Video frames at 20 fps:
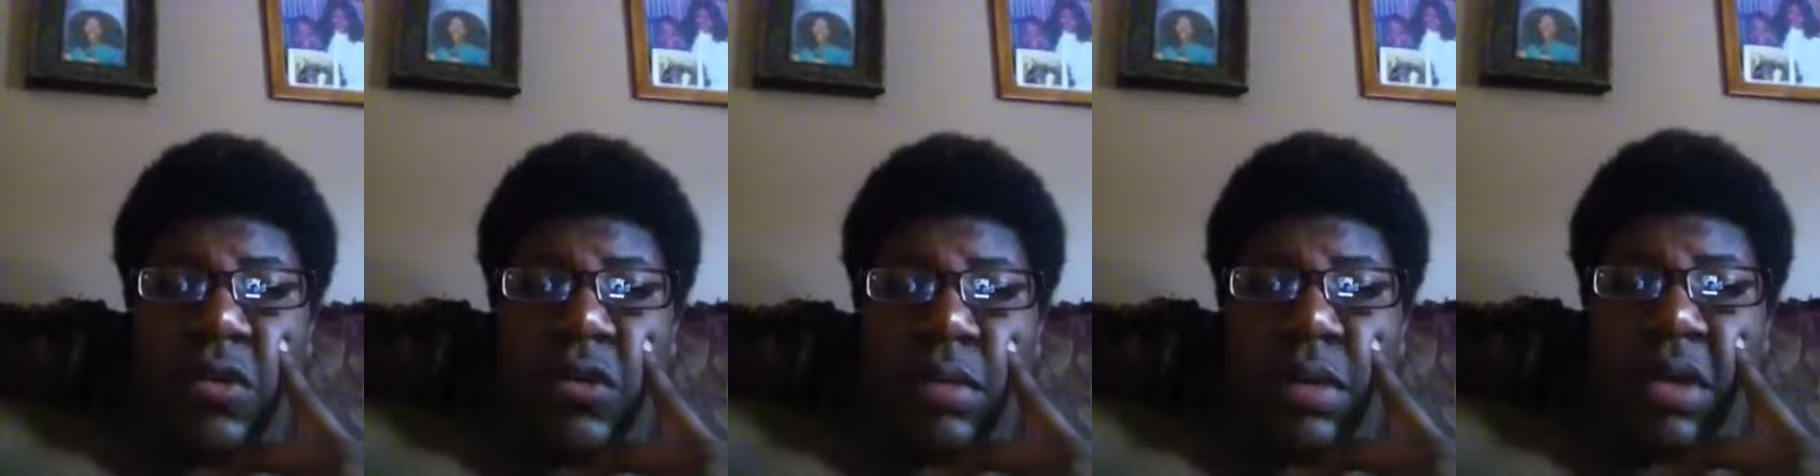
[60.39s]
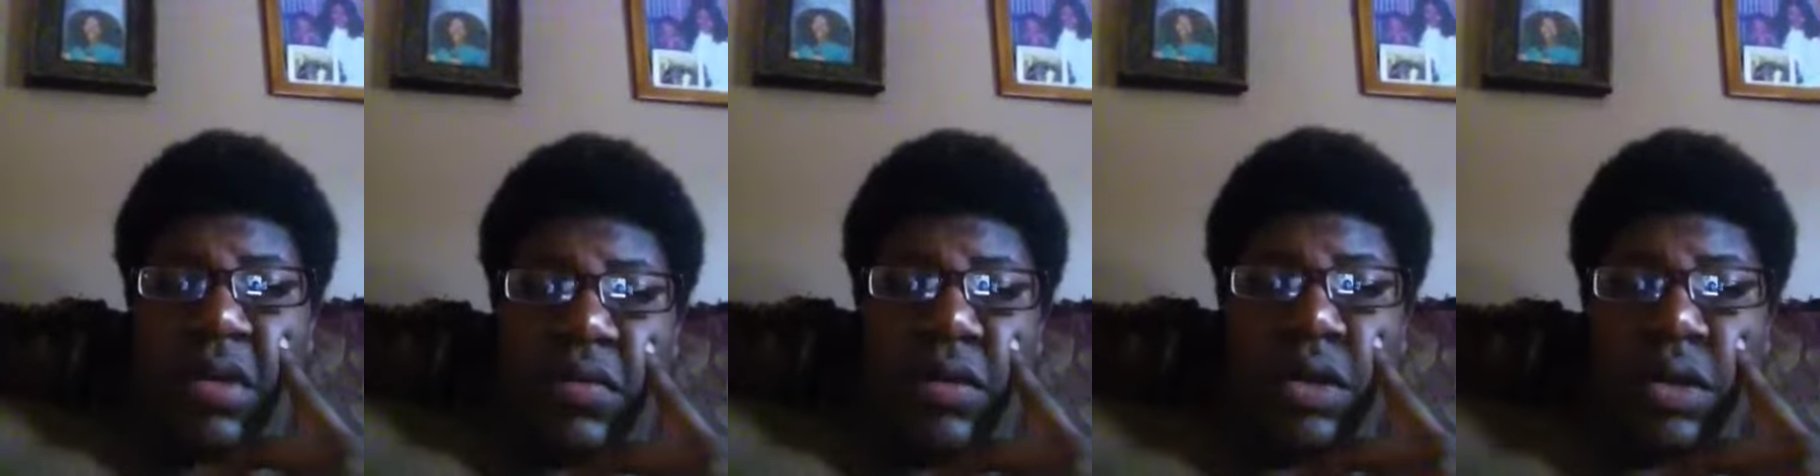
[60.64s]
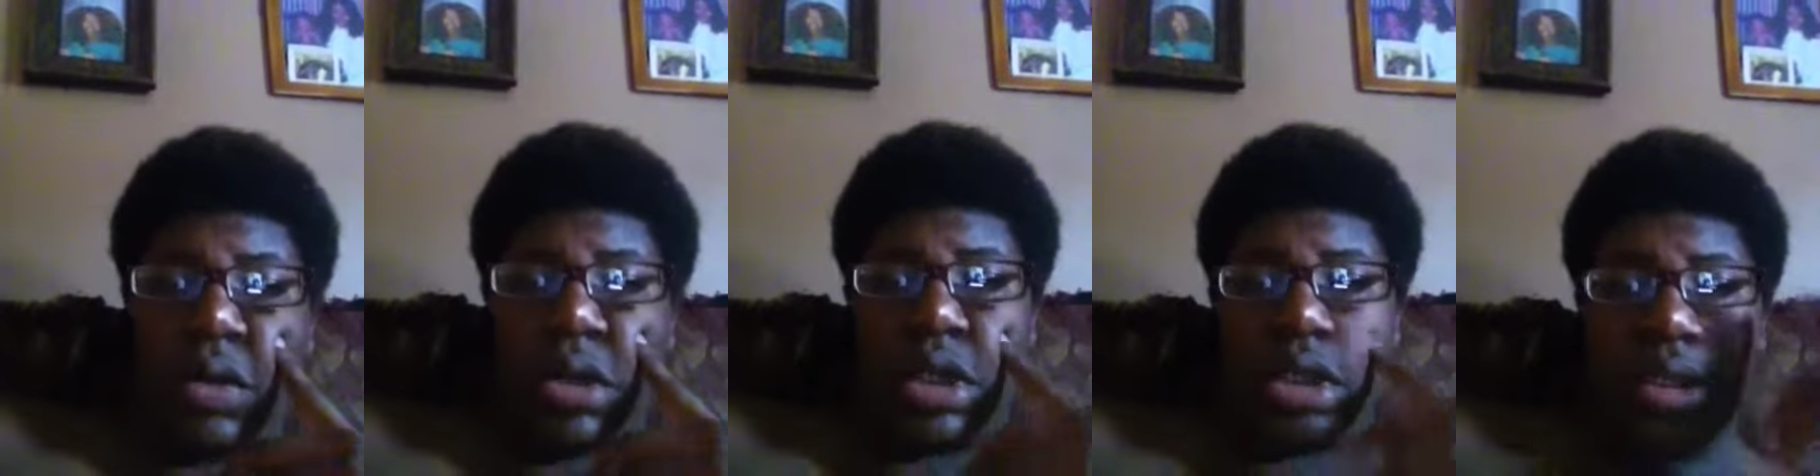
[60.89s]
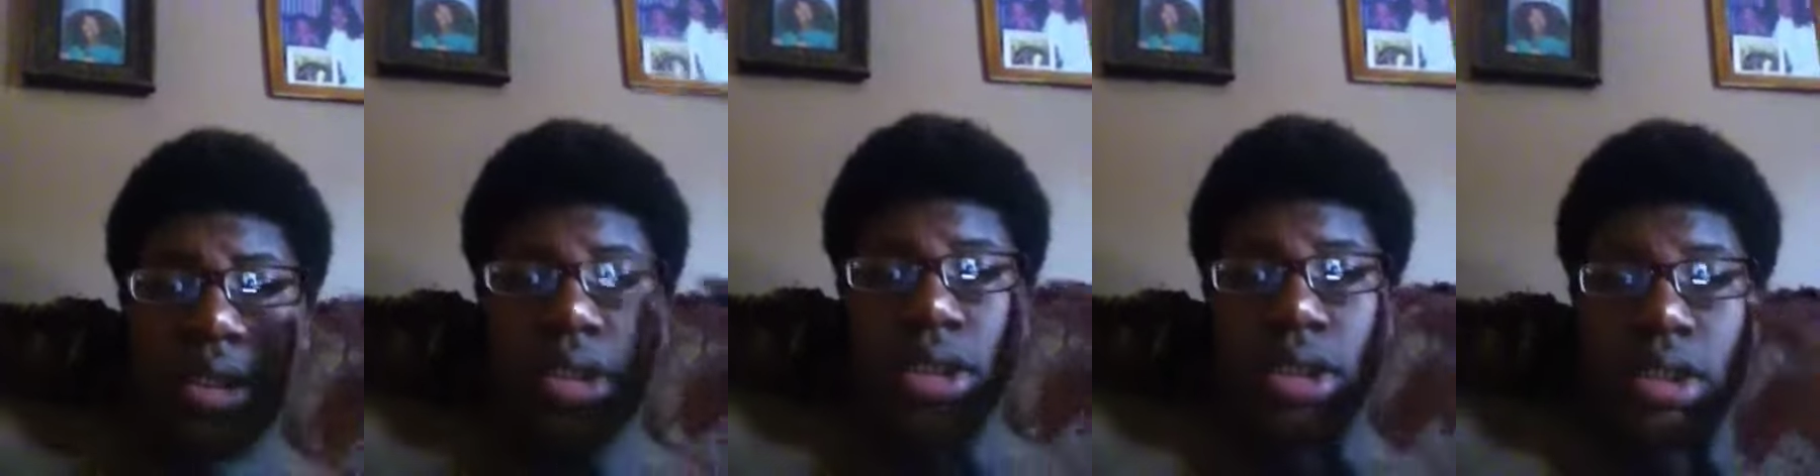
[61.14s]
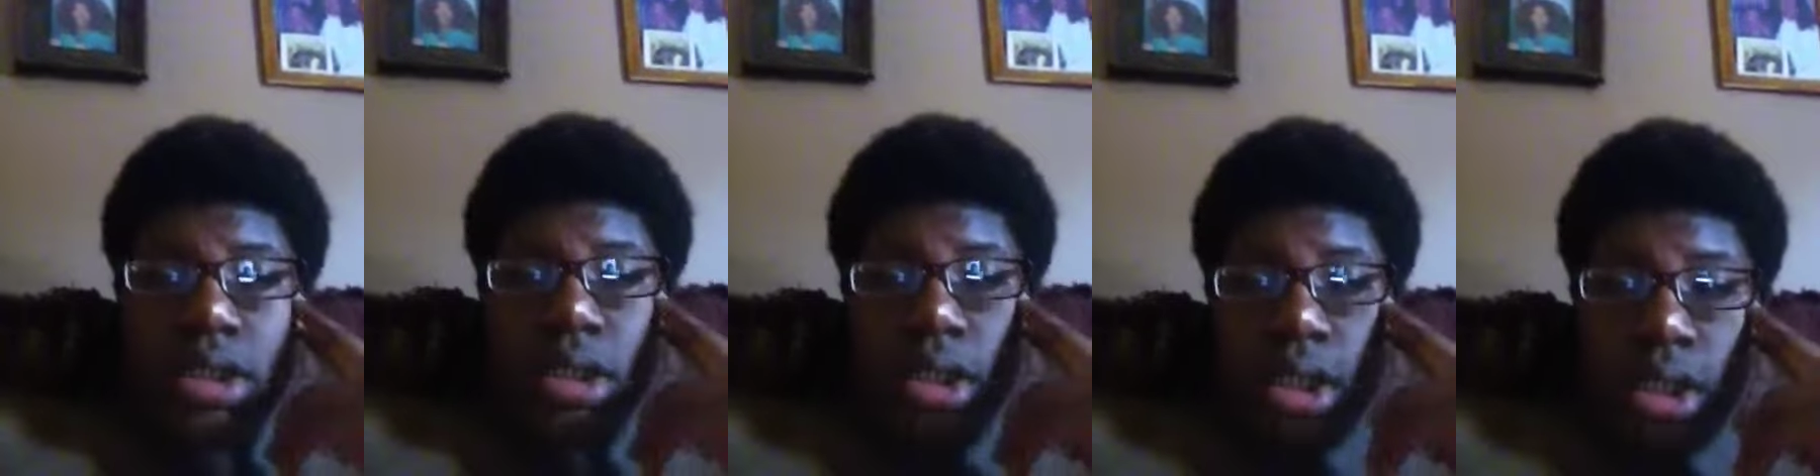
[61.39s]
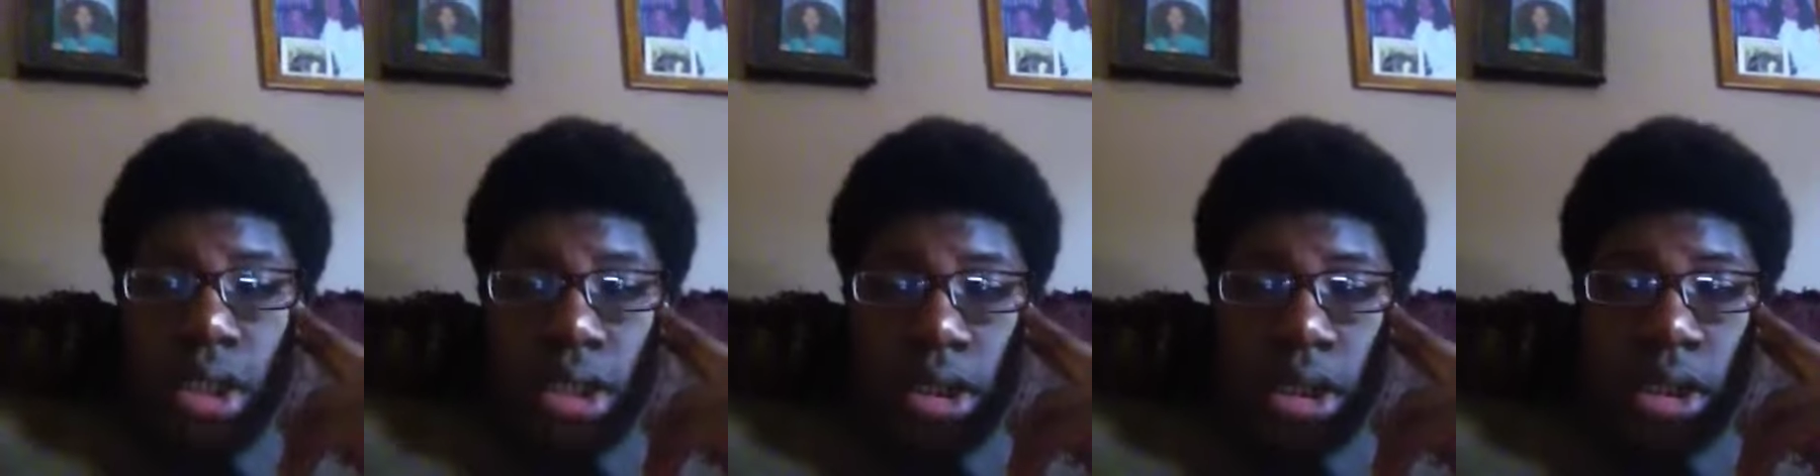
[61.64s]
for my viewers,
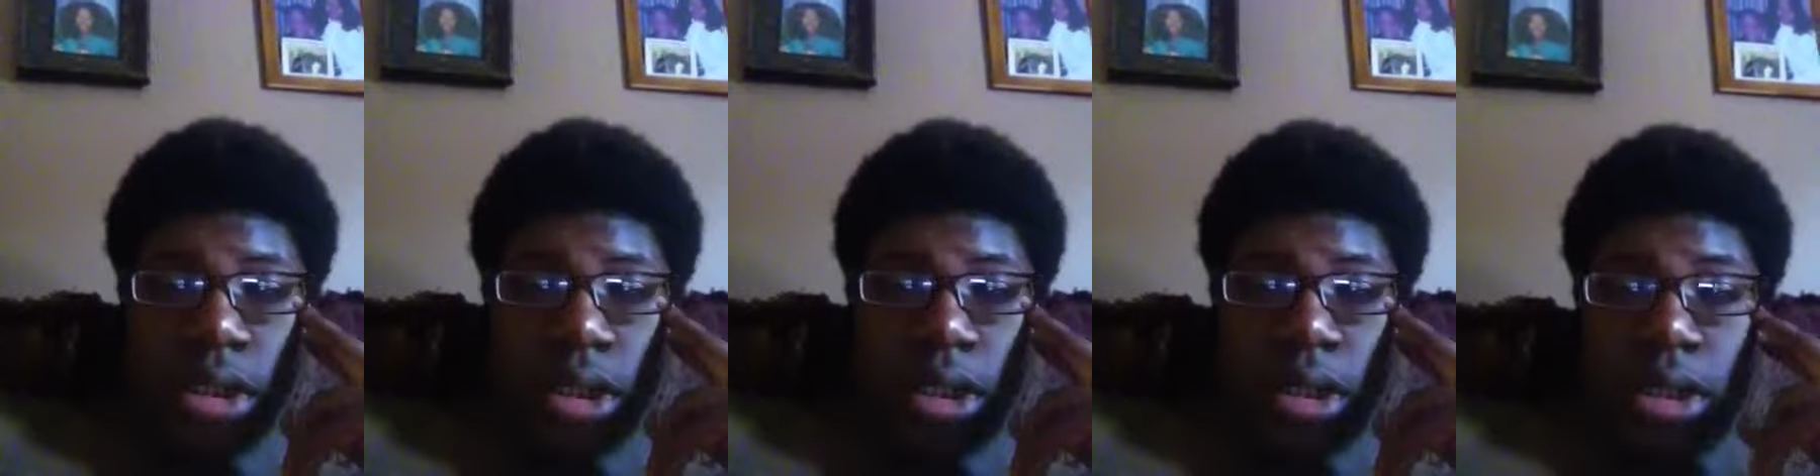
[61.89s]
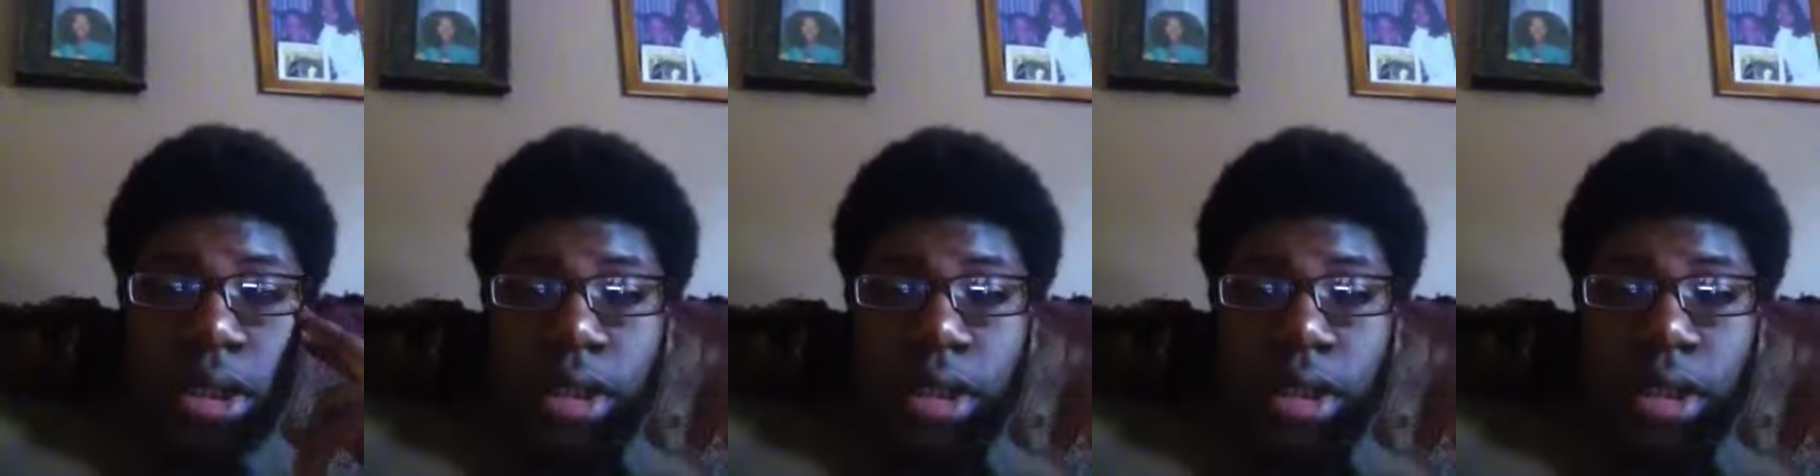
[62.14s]
because